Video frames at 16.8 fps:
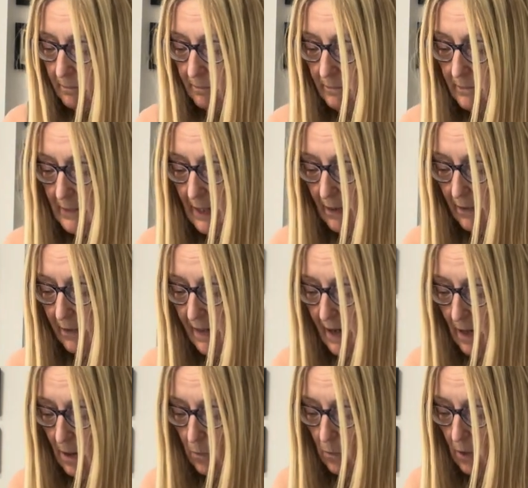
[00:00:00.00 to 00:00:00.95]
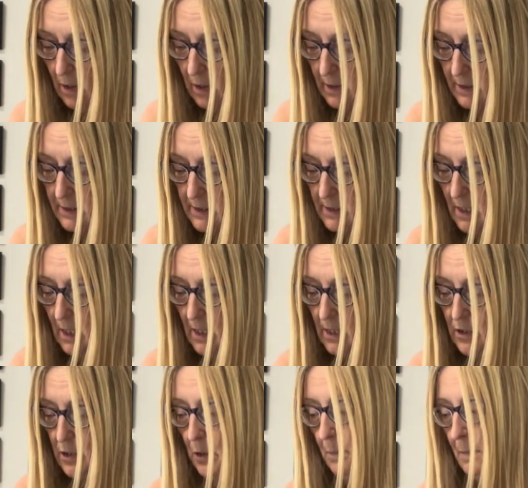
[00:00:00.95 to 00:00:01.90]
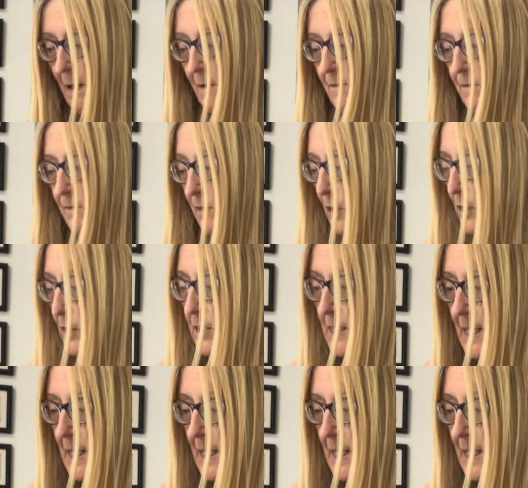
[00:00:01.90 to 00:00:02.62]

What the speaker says: Now that was £2.48.